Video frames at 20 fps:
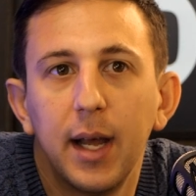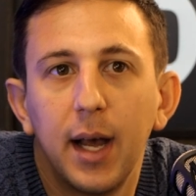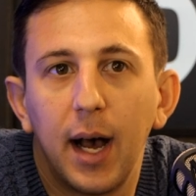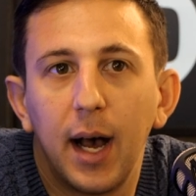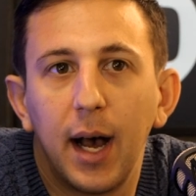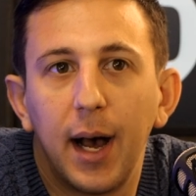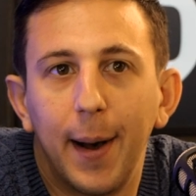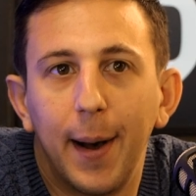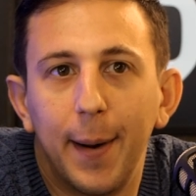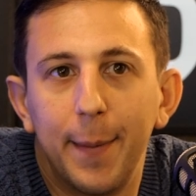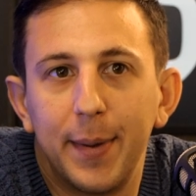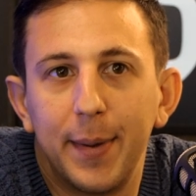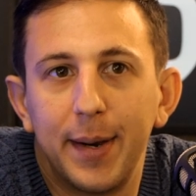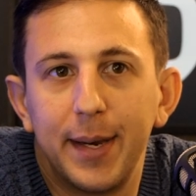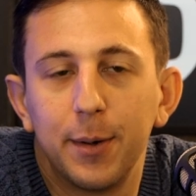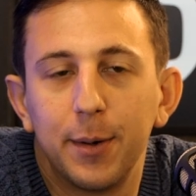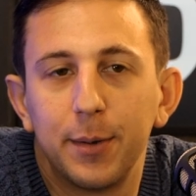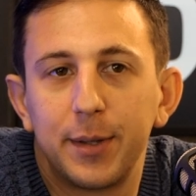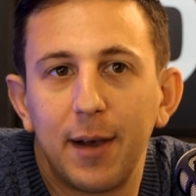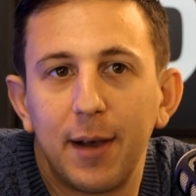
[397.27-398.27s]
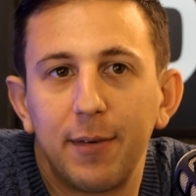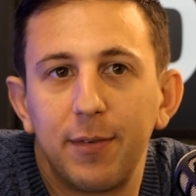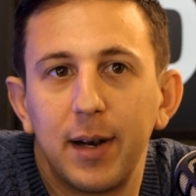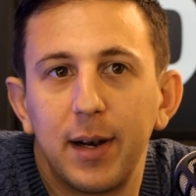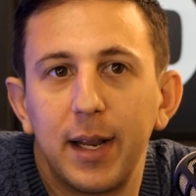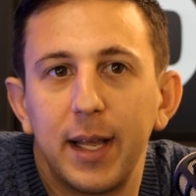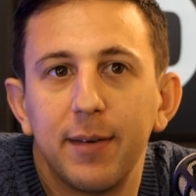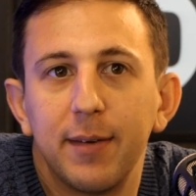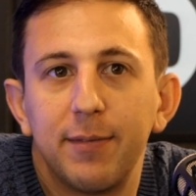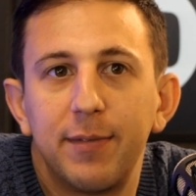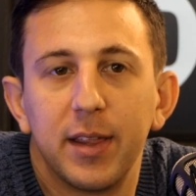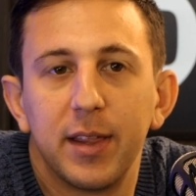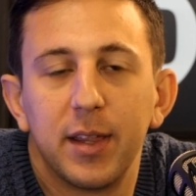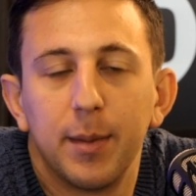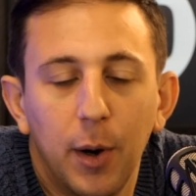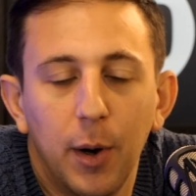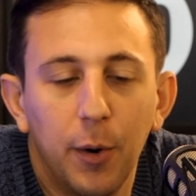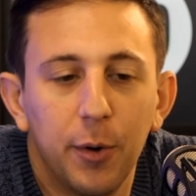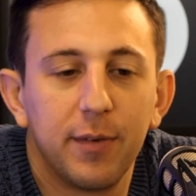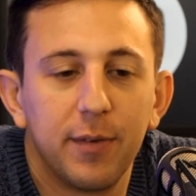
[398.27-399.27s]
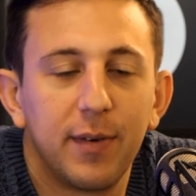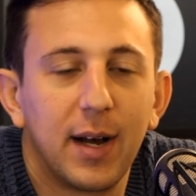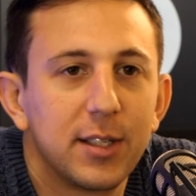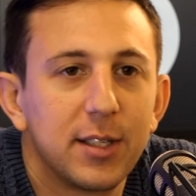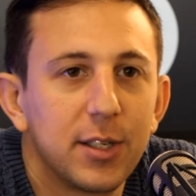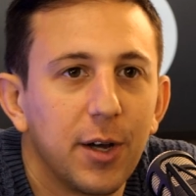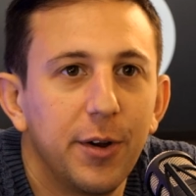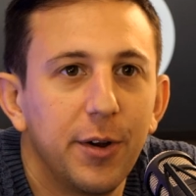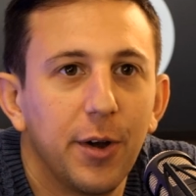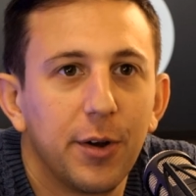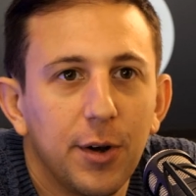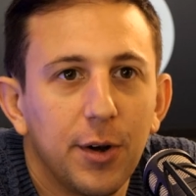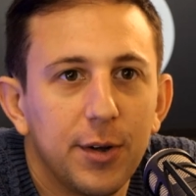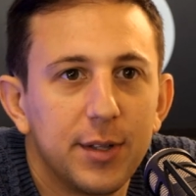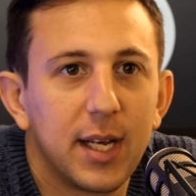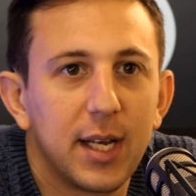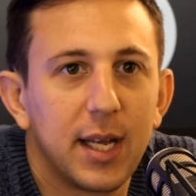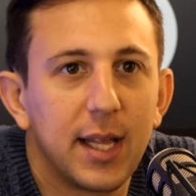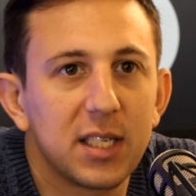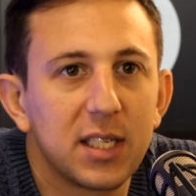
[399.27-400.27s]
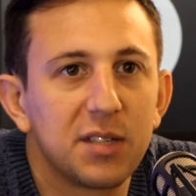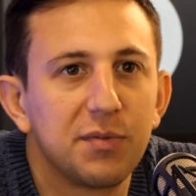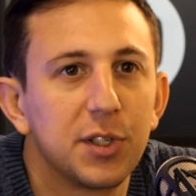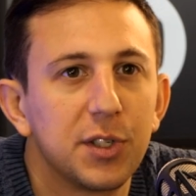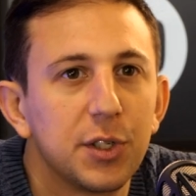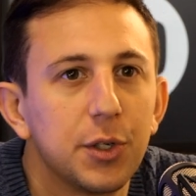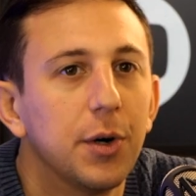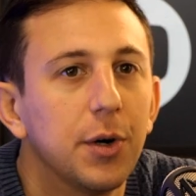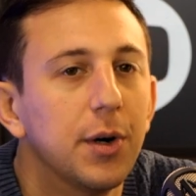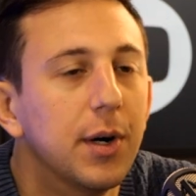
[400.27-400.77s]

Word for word: Um, and he'll definitely fit the mold of Antonio Conte, that's for sure.